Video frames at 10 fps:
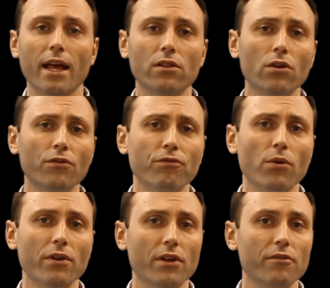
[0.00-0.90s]
and look
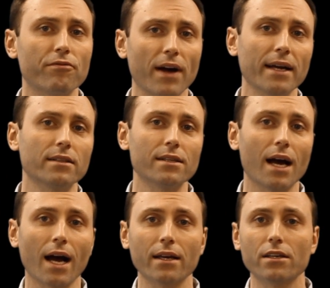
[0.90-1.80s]
for the Find an
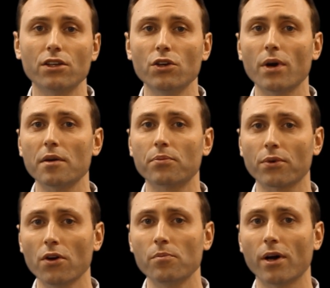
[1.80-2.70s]
IAQA
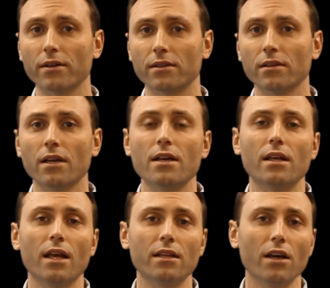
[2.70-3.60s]
Pro button
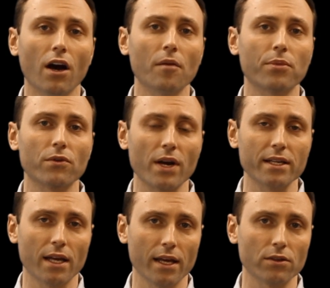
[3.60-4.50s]
in the upper
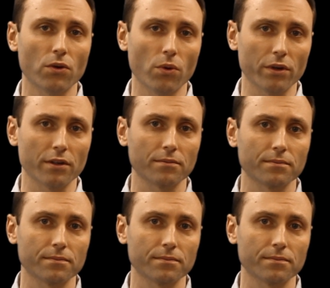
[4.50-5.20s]
right-hand corner.